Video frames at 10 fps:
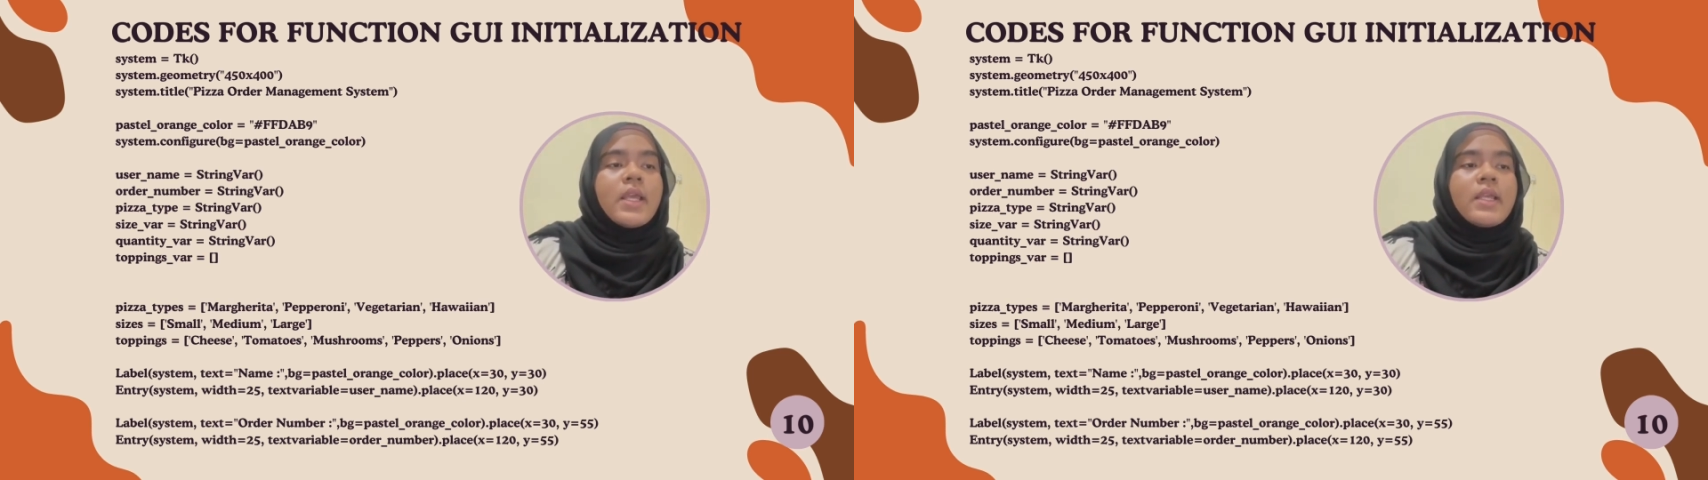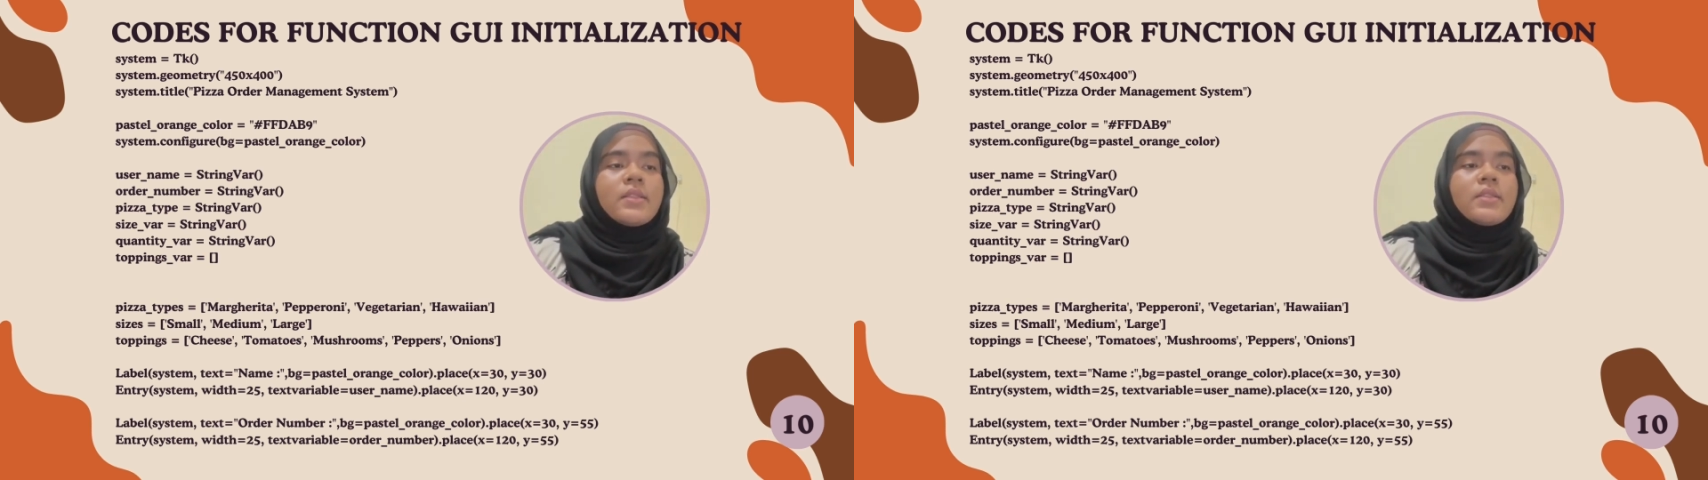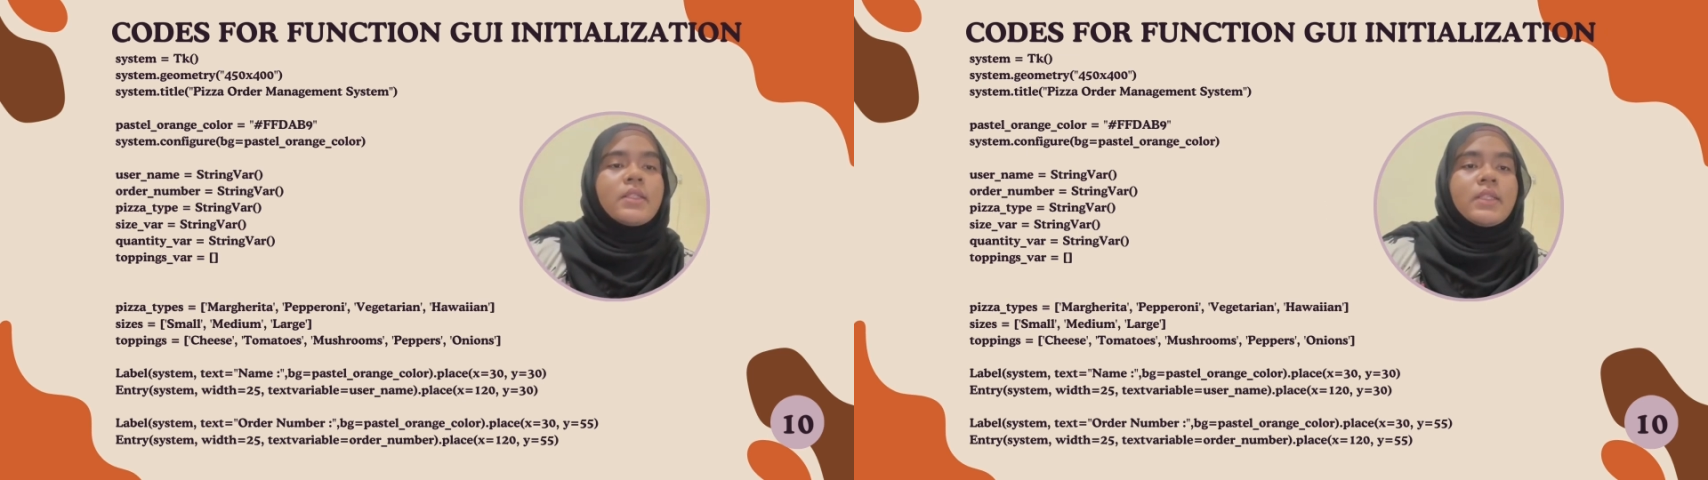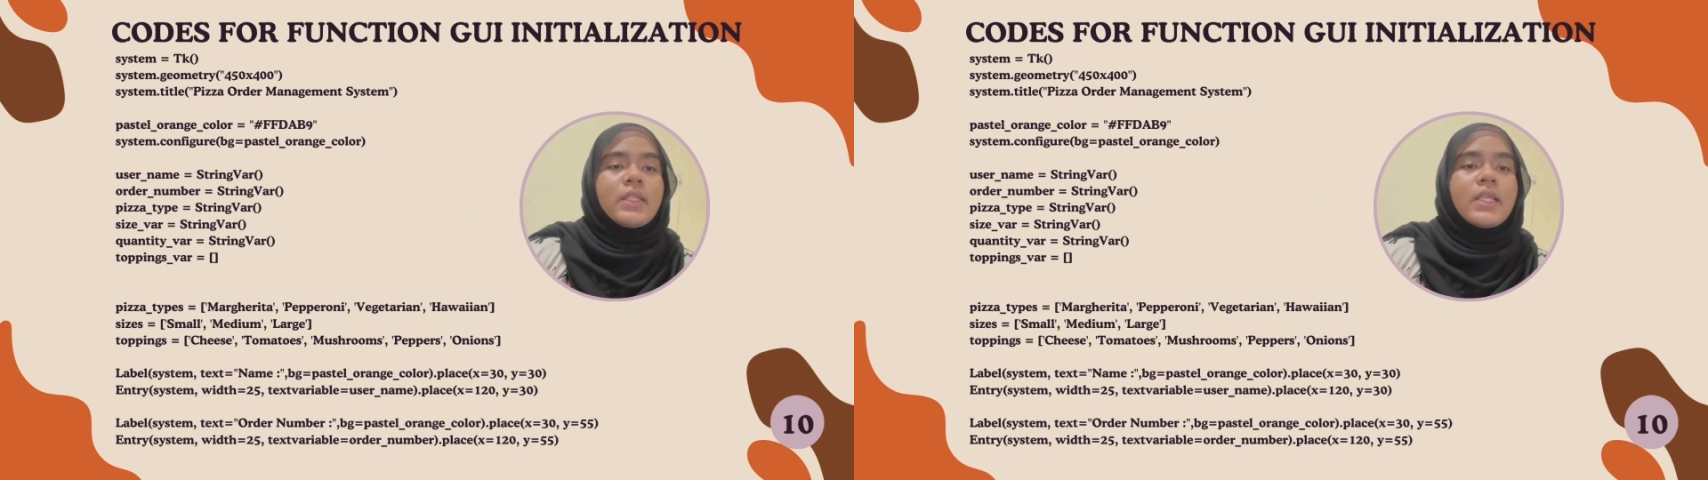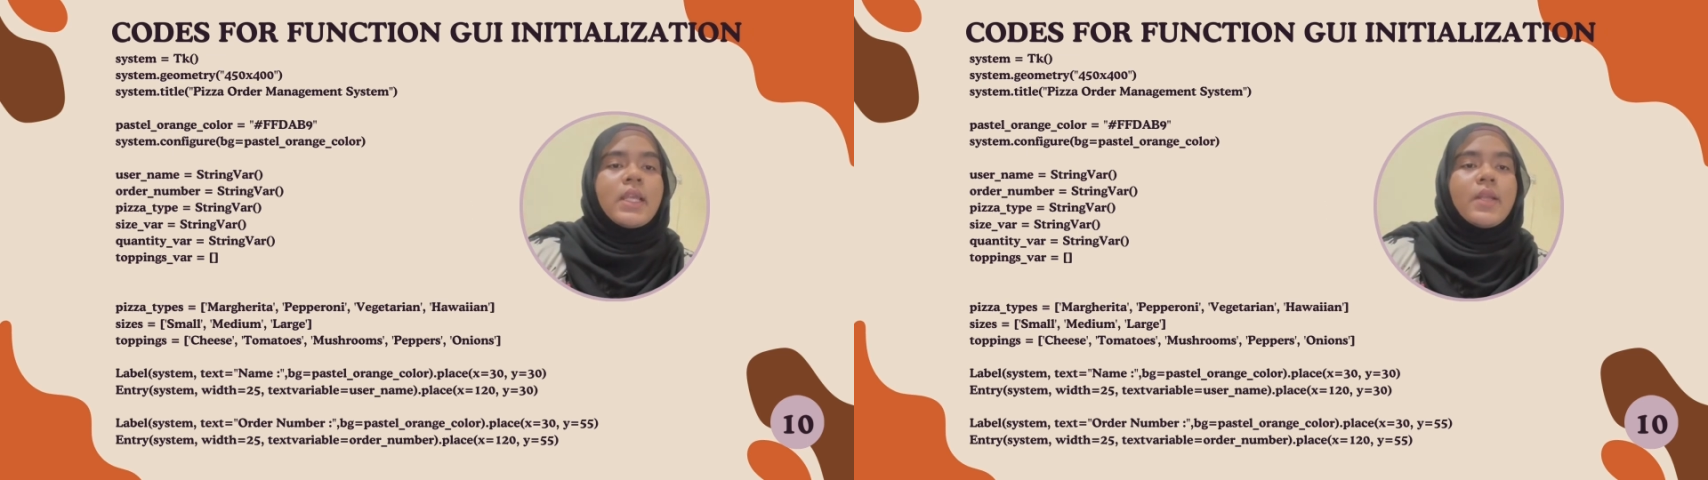
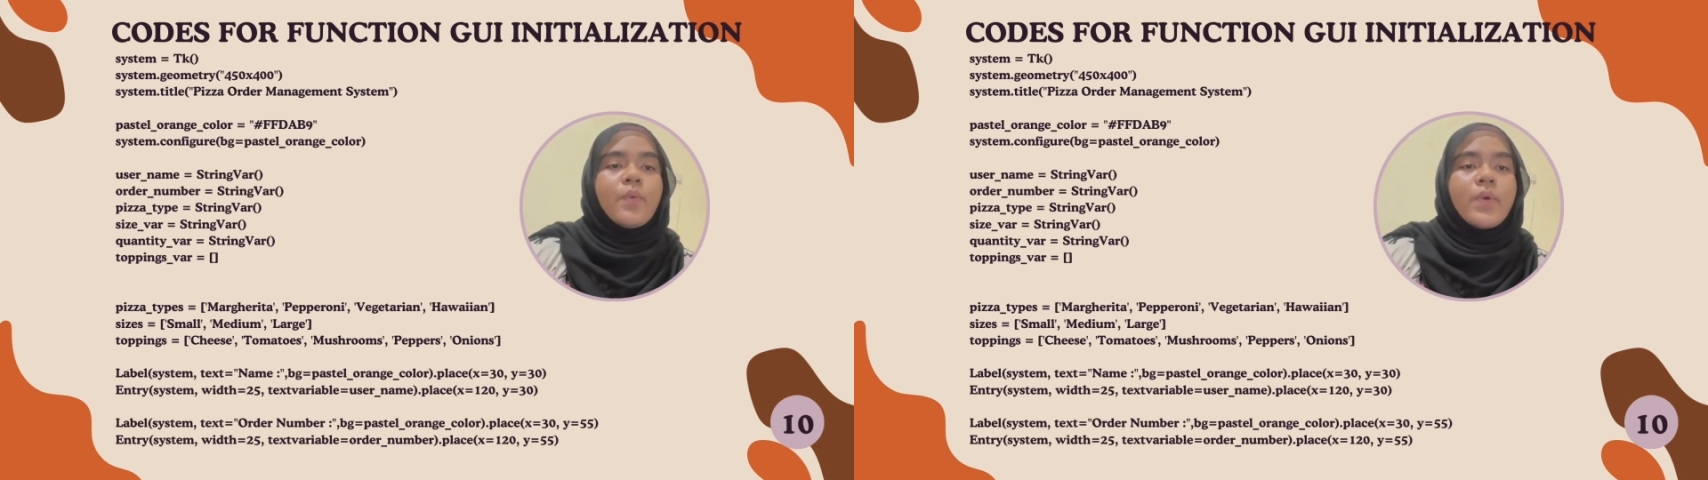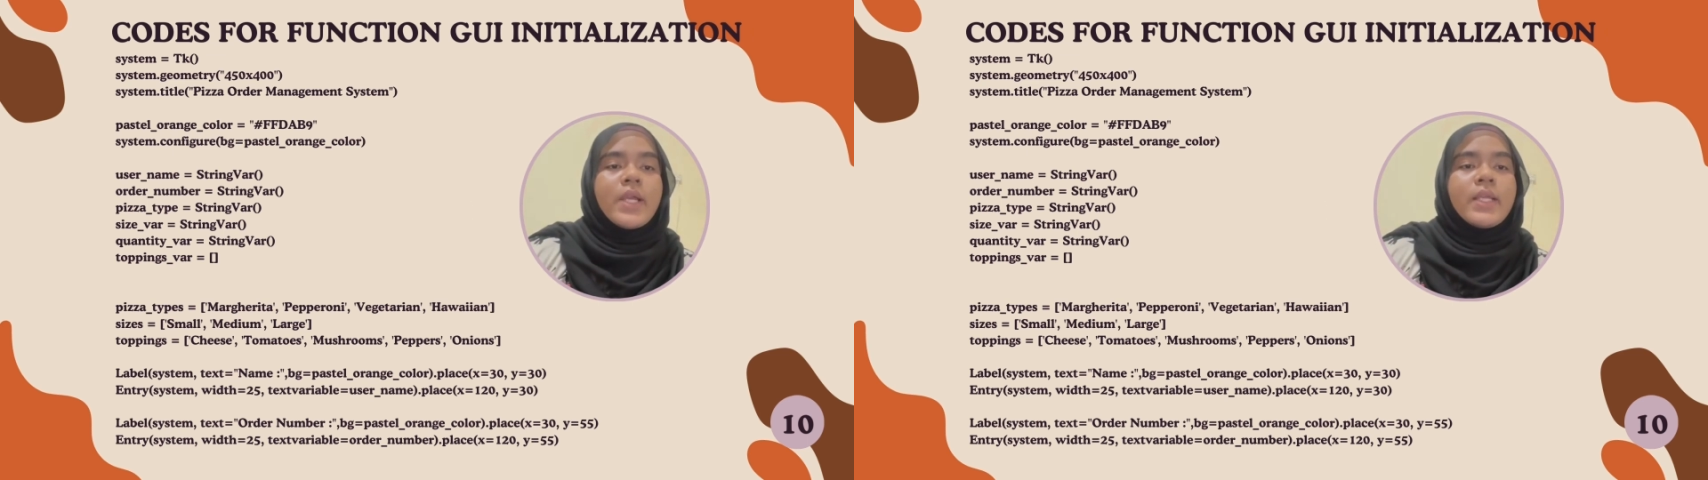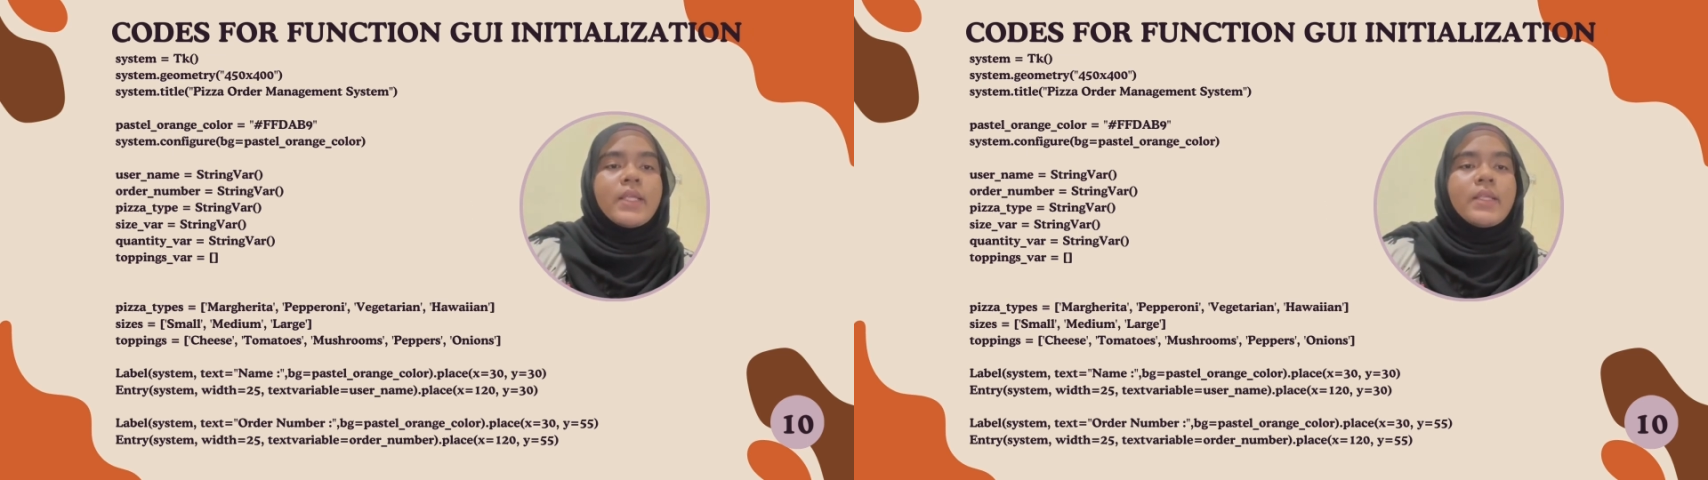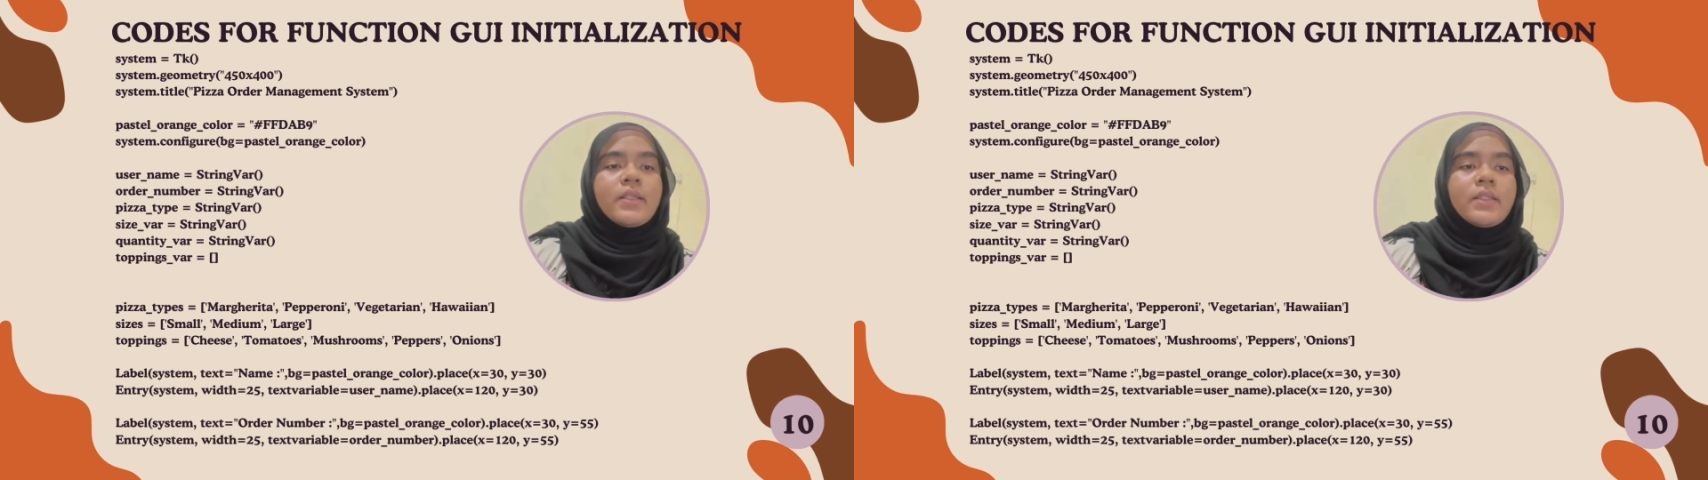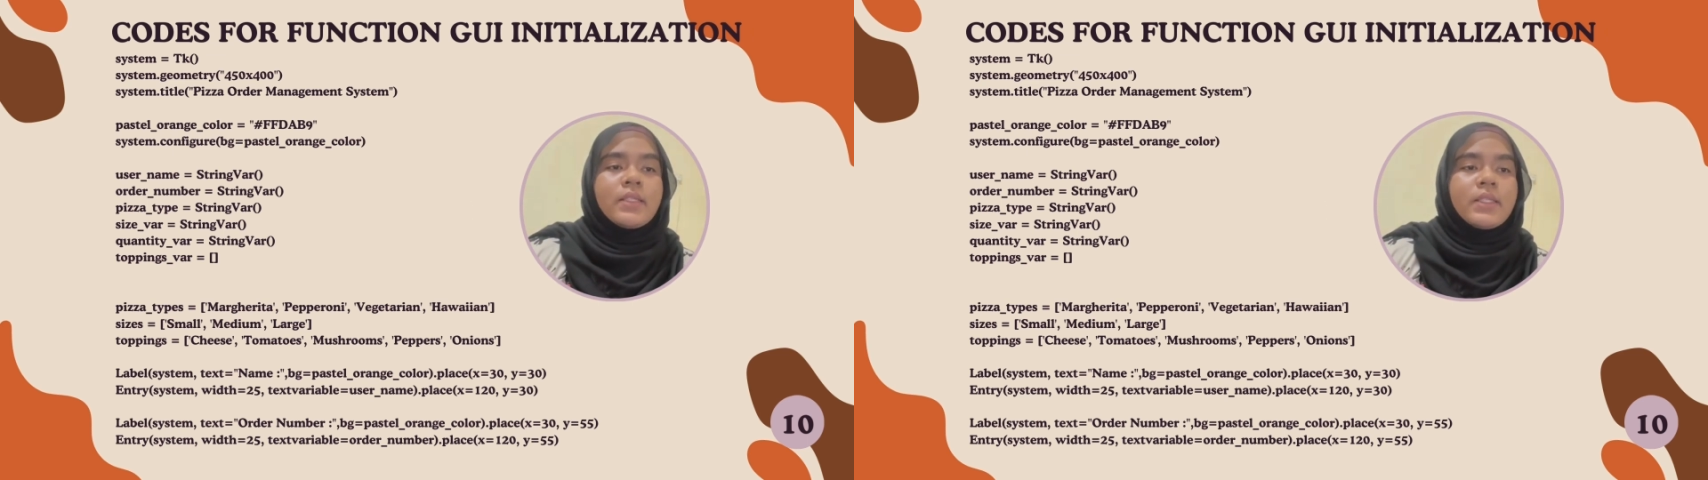x30 and
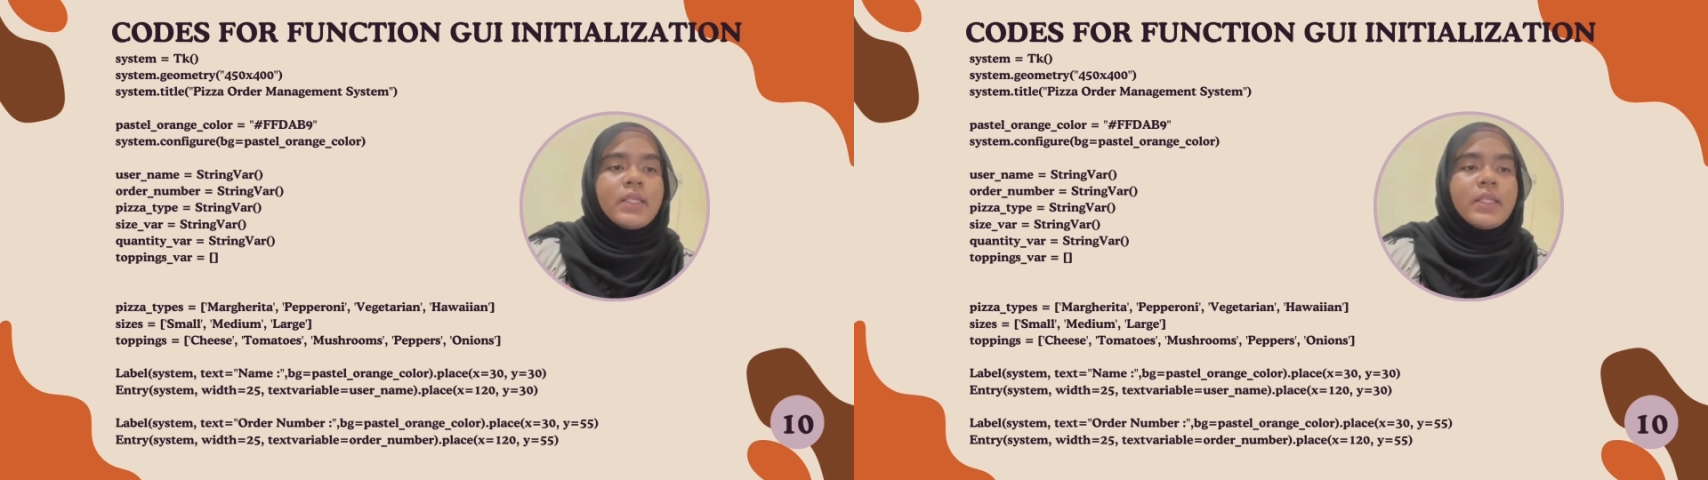y30.